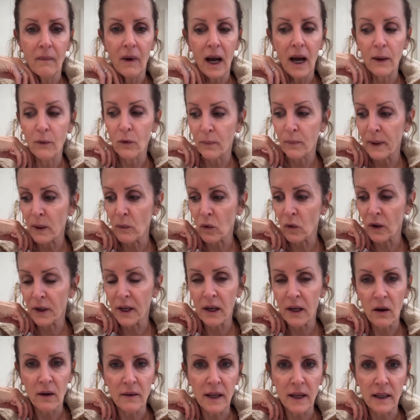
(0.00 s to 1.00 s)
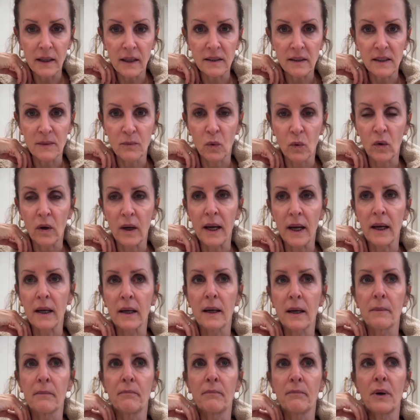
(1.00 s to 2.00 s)
will be working on that this
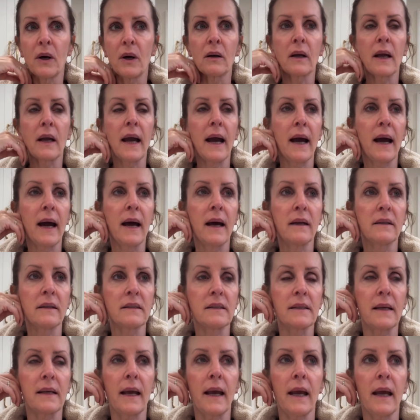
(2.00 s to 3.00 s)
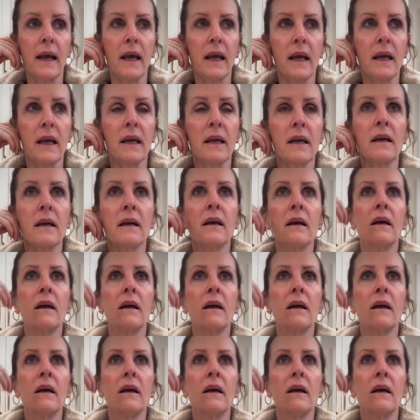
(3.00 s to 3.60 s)
morning. Bug has a